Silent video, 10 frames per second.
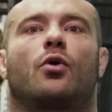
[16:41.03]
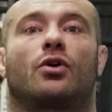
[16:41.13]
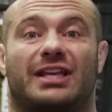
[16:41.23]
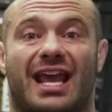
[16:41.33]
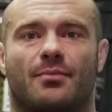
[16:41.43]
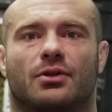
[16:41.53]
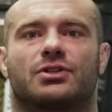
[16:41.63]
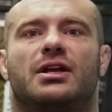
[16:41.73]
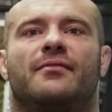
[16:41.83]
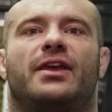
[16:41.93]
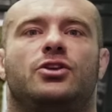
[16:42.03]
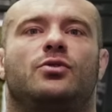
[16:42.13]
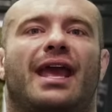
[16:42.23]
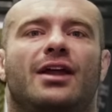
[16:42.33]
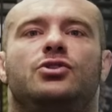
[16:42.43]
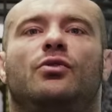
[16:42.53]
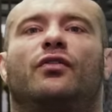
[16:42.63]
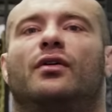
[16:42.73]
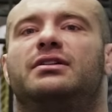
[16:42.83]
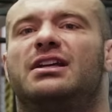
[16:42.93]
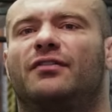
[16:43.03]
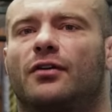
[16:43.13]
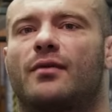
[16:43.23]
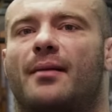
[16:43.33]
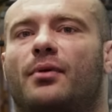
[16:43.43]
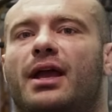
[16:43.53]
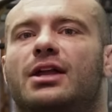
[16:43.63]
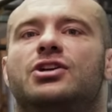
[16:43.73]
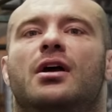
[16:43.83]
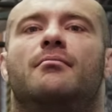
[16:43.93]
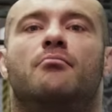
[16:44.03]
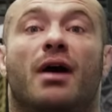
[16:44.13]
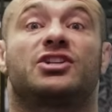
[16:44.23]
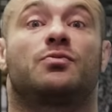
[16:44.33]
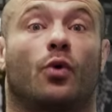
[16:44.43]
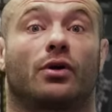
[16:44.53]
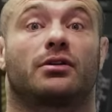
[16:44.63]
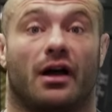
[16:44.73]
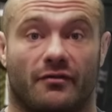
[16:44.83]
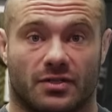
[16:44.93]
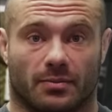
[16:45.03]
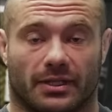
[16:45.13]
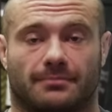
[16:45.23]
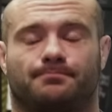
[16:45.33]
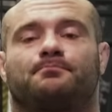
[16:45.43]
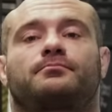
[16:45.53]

or cables that you can do for a different rep range much more comfortably.